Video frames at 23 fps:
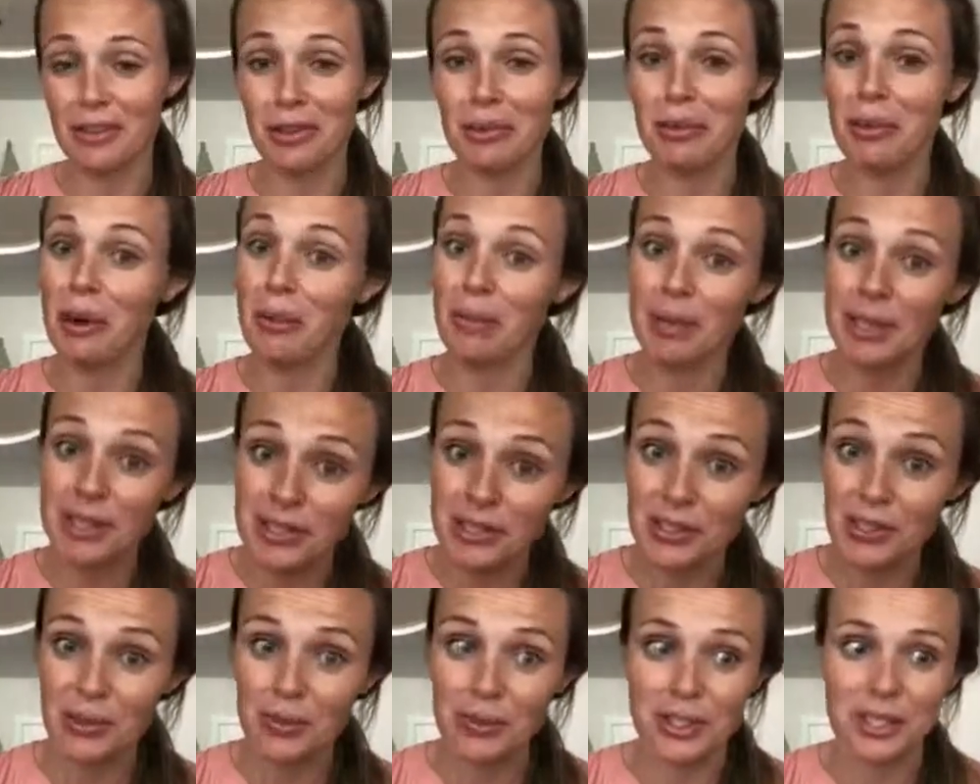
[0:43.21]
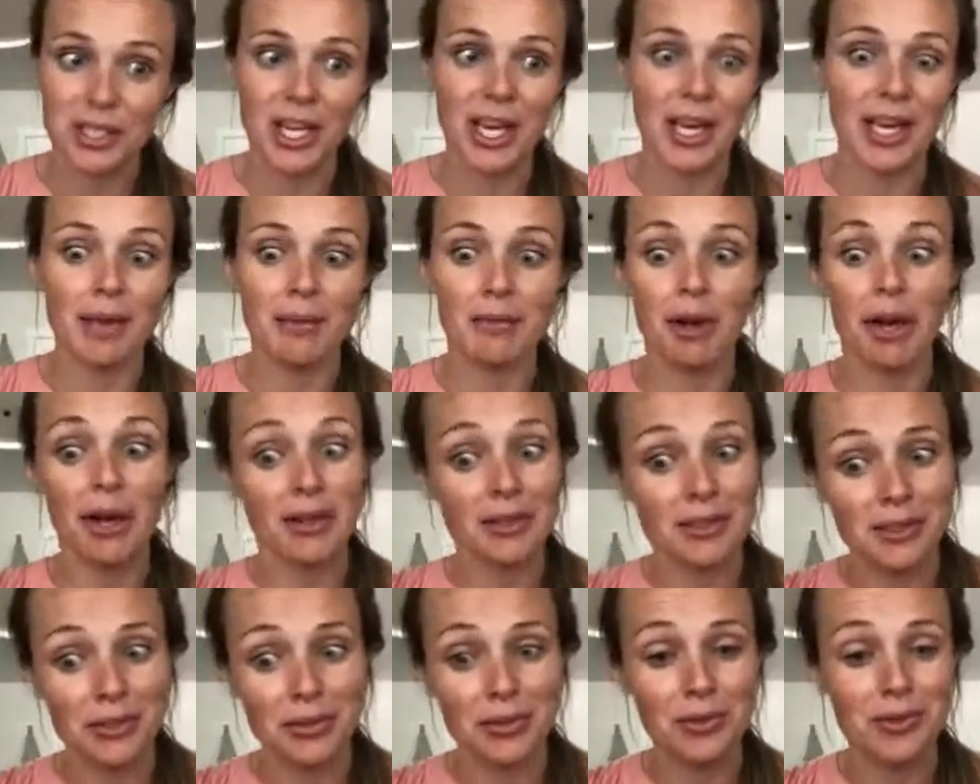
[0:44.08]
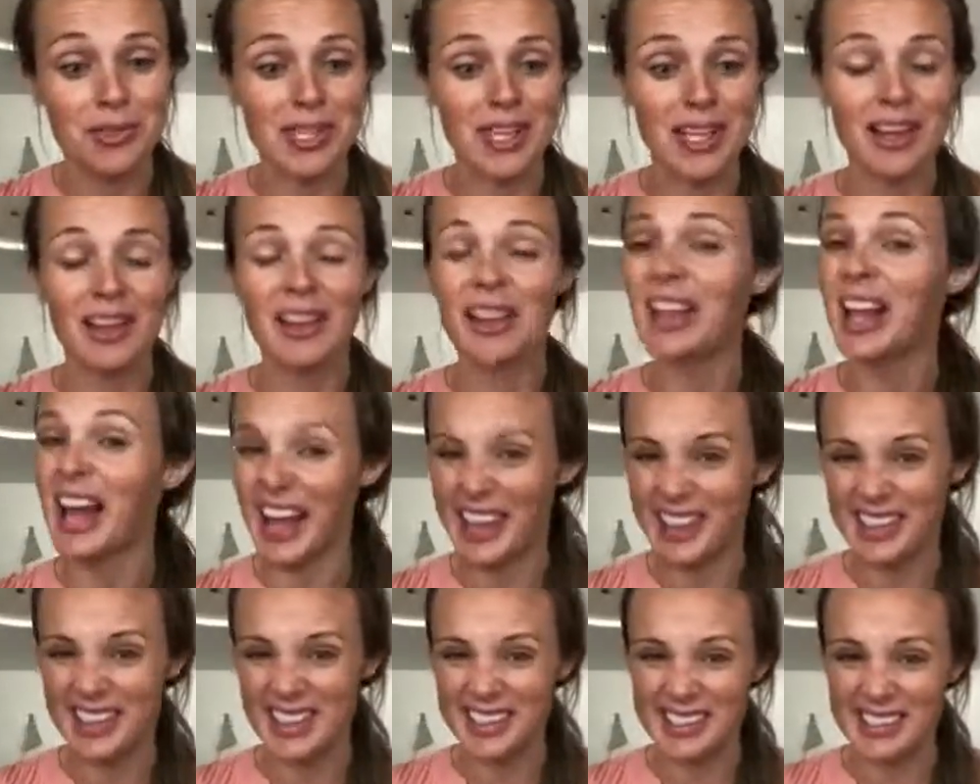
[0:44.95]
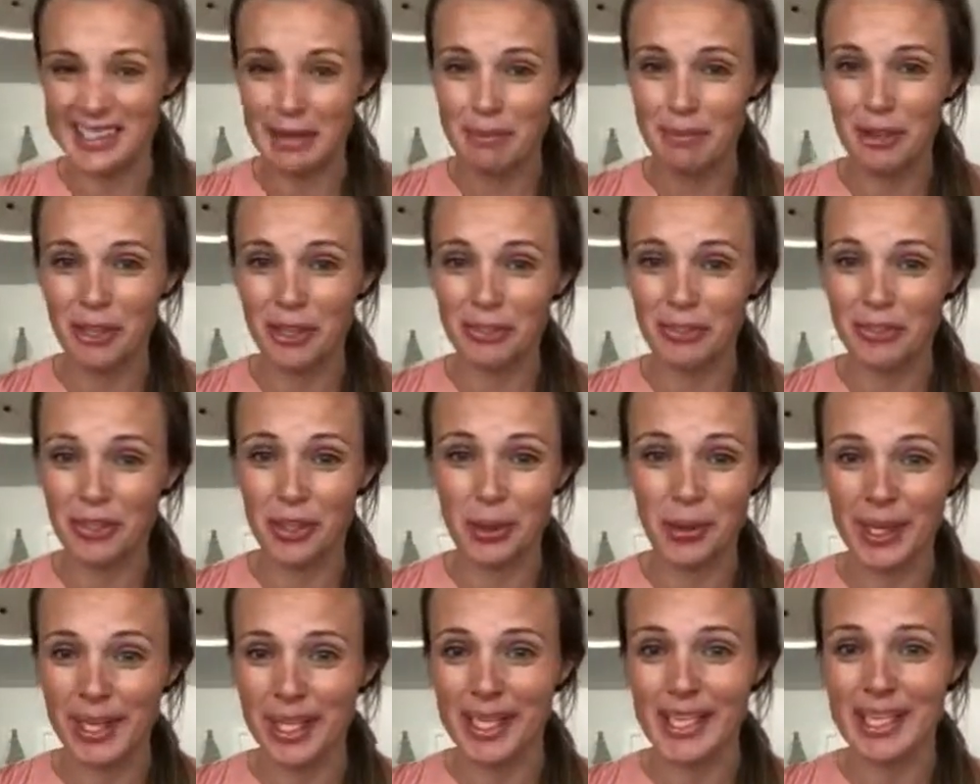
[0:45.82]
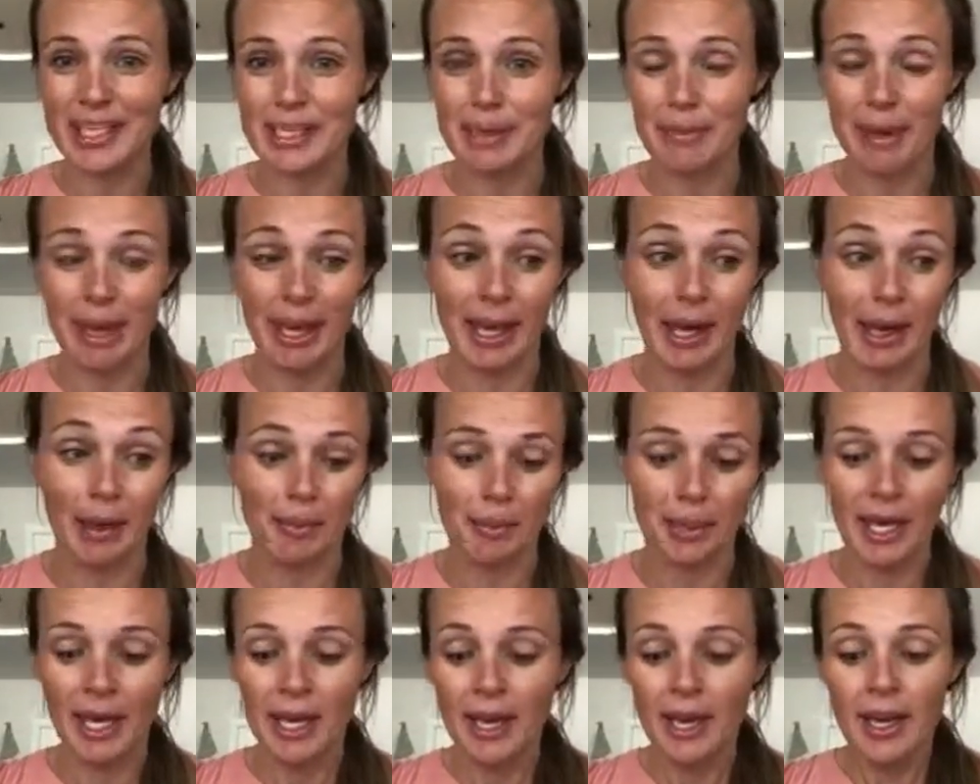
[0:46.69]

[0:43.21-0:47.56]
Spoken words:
of the brow pencil, which I'm also using a lot this summer for quick and easy makeup.